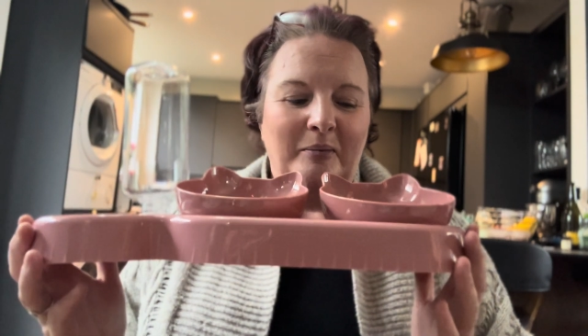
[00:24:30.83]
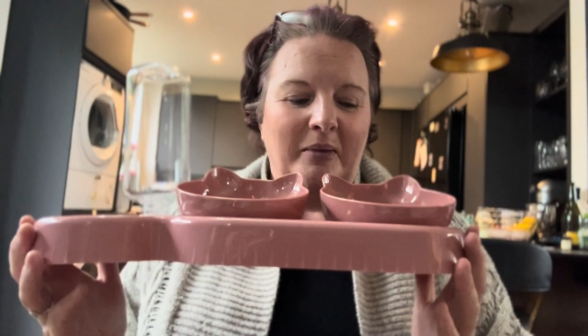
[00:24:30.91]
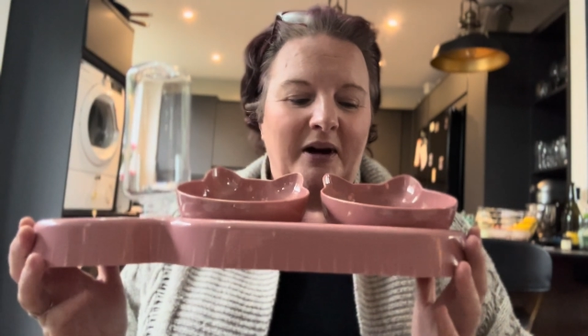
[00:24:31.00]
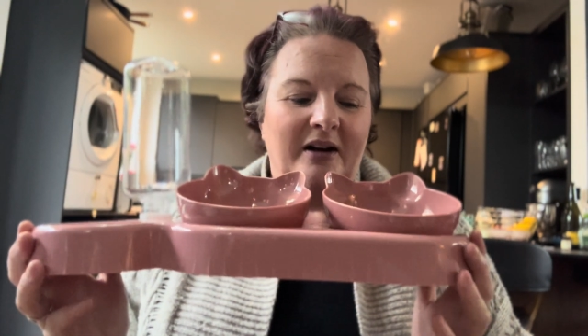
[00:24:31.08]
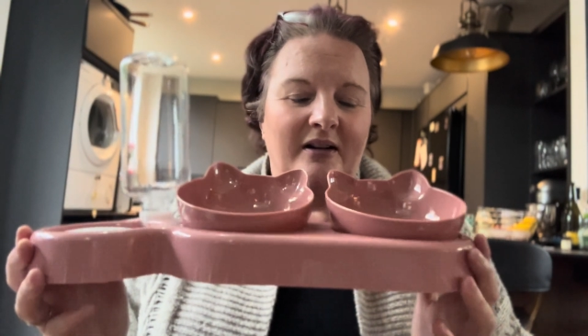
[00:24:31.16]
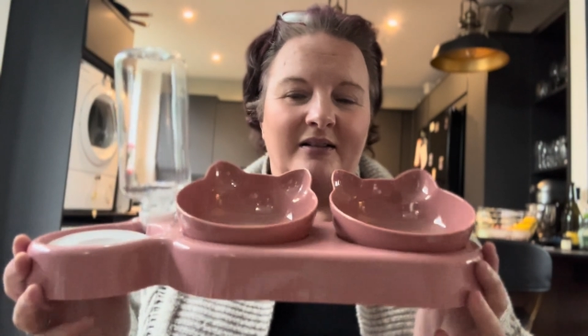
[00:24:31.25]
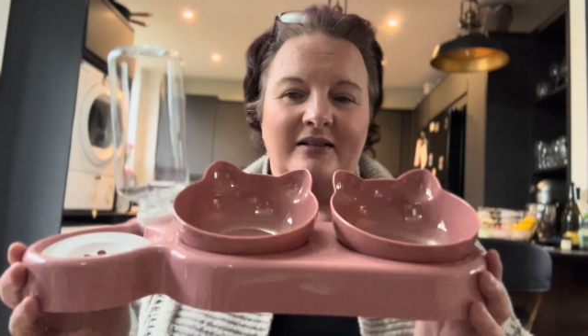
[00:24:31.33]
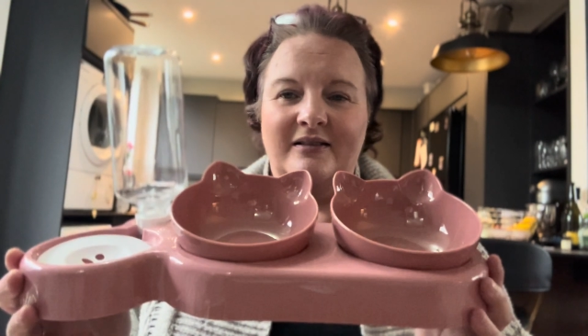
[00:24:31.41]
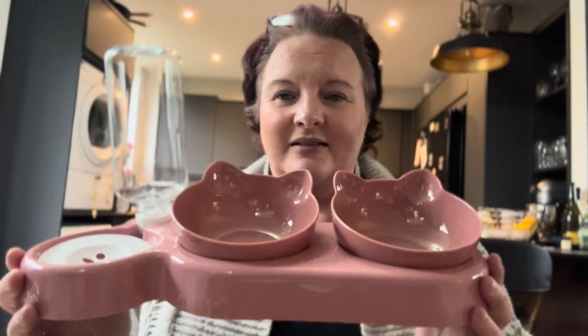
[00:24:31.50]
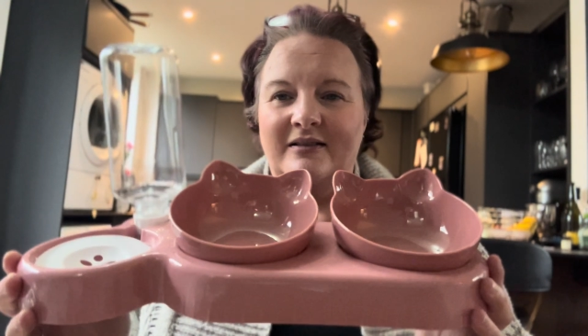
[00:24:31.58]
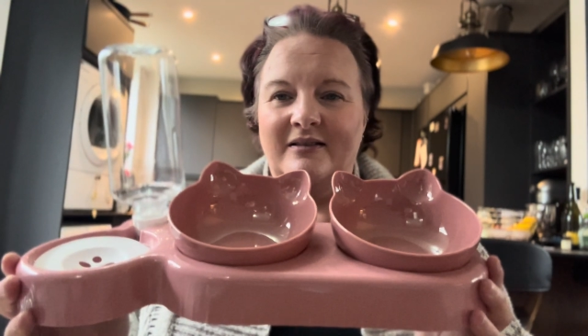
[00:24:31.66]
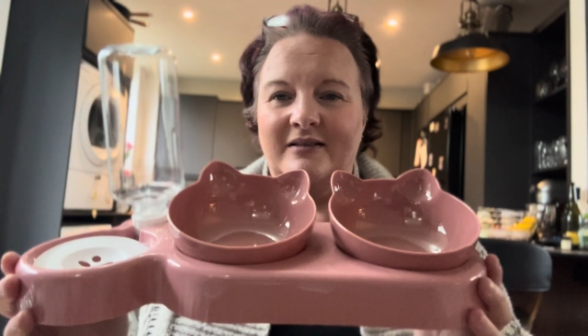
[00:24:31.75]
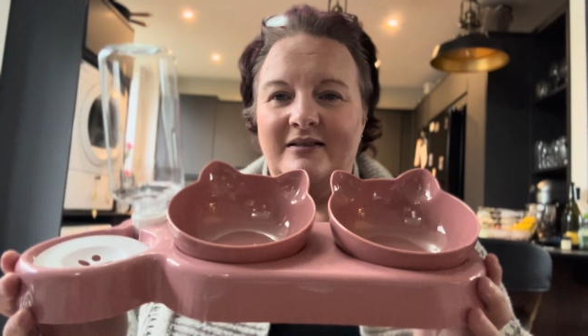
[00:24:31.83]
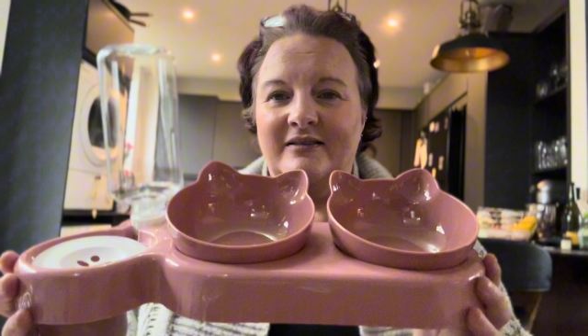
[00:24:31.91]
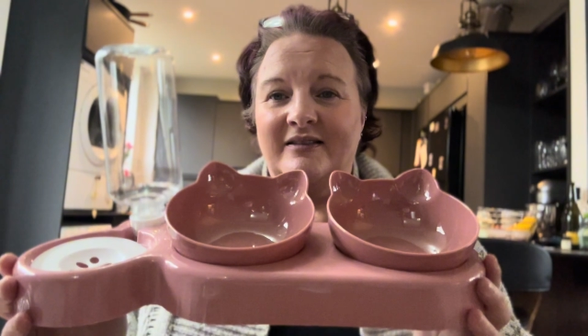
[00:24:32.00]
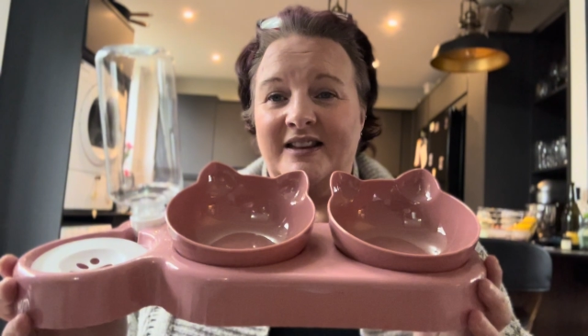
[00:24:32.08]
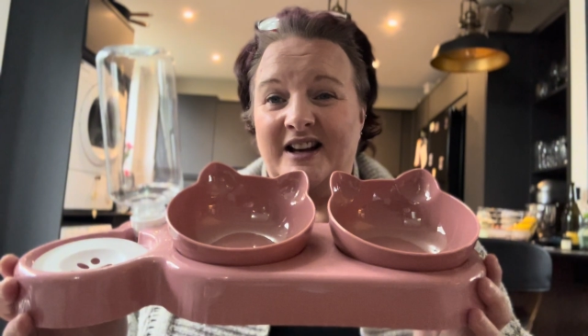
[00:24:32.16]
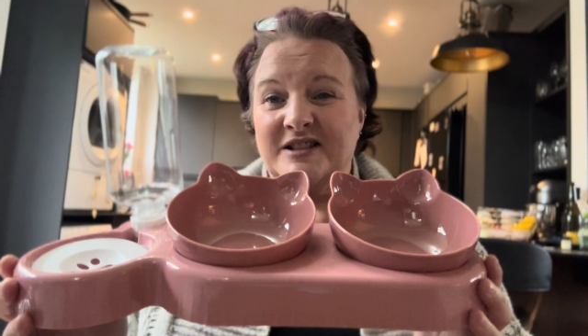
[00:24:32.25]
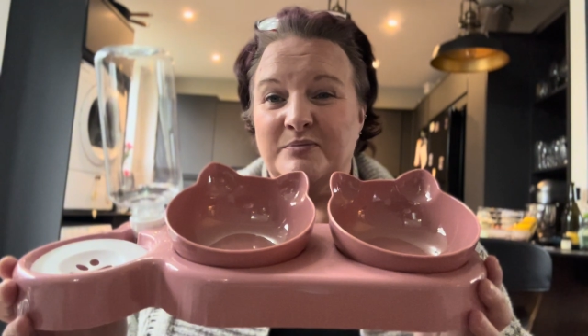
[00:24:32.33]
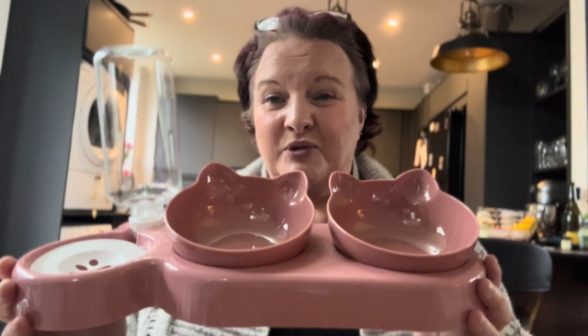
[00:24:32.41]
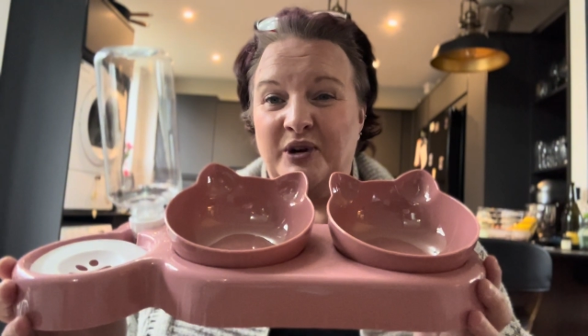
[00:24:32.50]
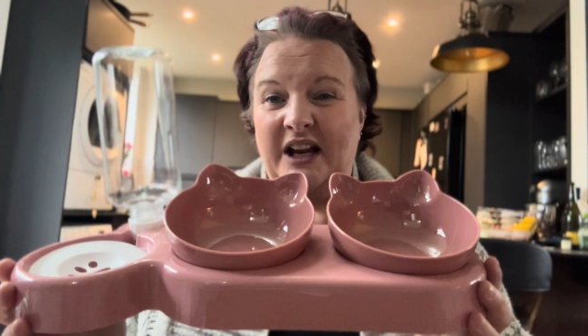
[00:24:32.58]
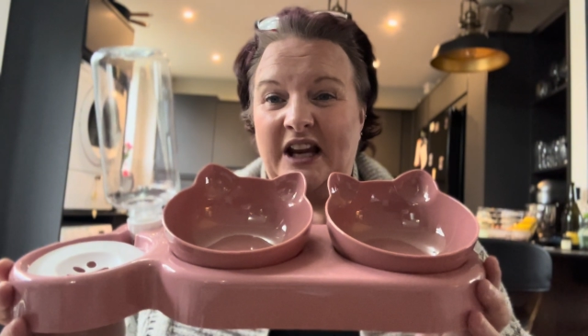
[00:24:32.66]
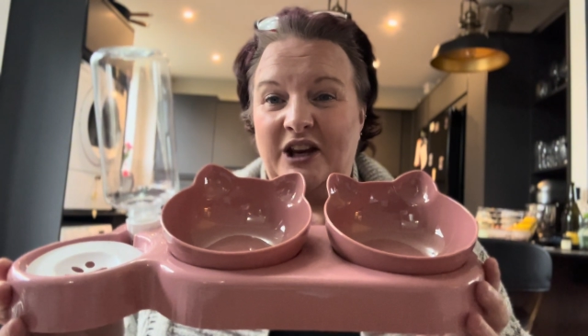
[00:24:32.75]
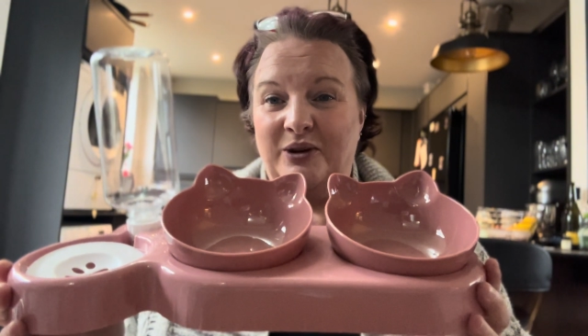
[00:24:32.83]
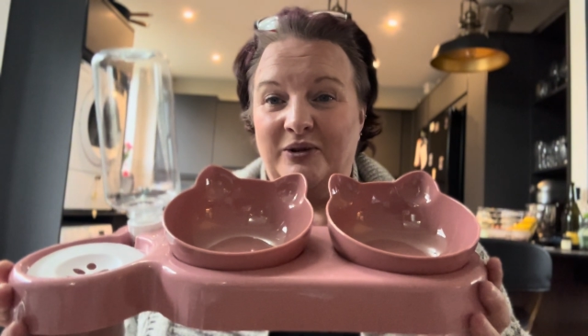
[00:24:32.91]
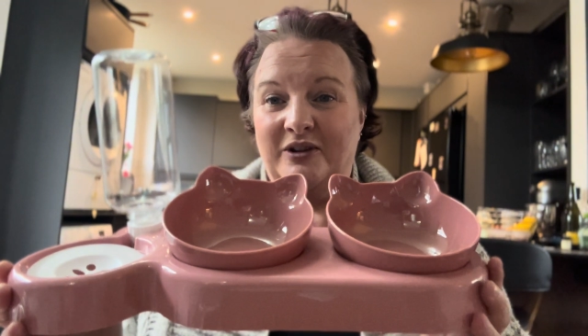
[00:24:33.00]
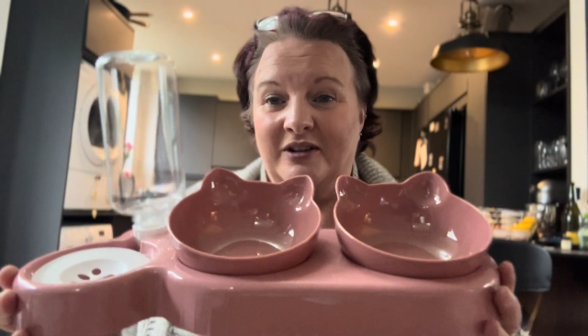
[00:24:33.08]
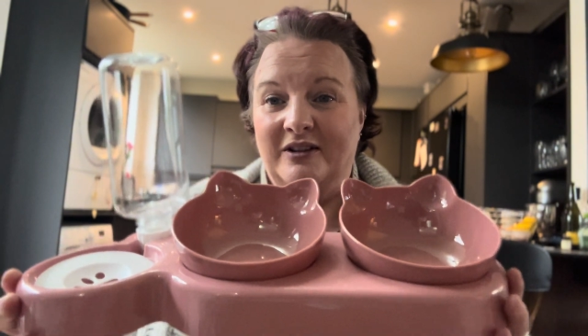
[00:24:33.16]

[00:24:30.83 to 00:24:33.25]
but that's pretty cute.